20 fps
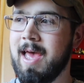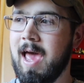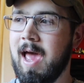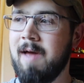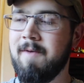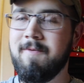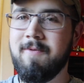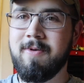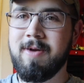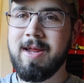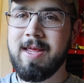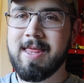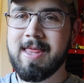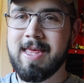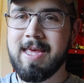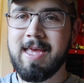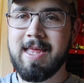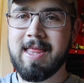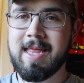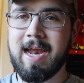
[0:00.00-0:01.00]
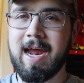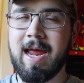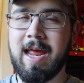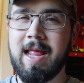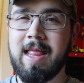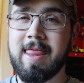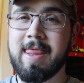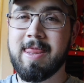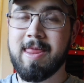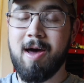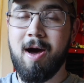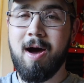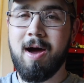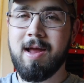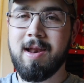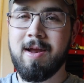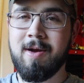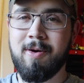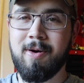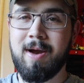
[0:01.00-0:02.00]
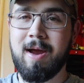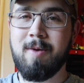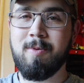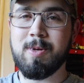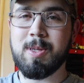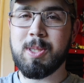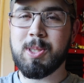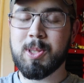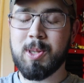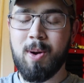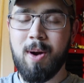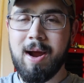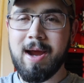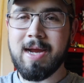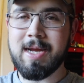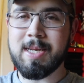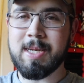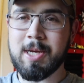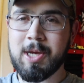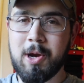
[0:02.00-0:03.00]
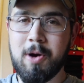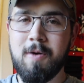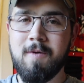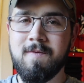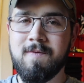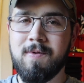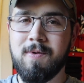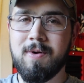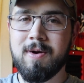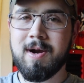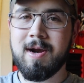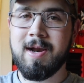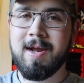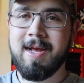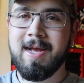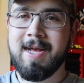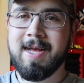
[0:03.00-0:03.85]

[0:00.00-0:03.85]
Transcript: Everything that I thought or I was trying to go for,